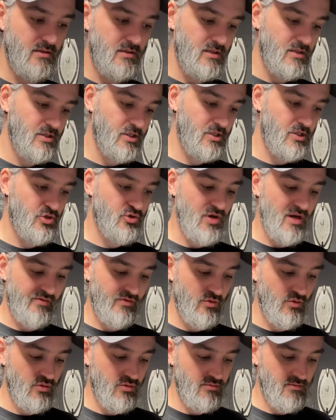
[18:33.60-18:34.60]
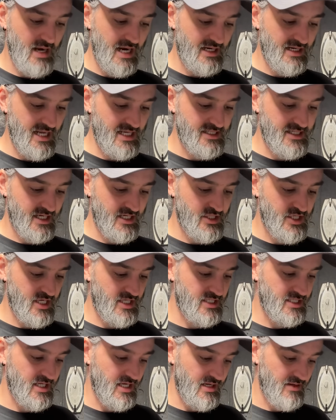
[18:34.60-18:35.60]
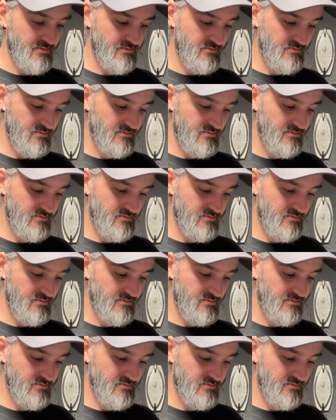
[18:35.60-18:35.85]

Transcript: just a travel magnetic chess set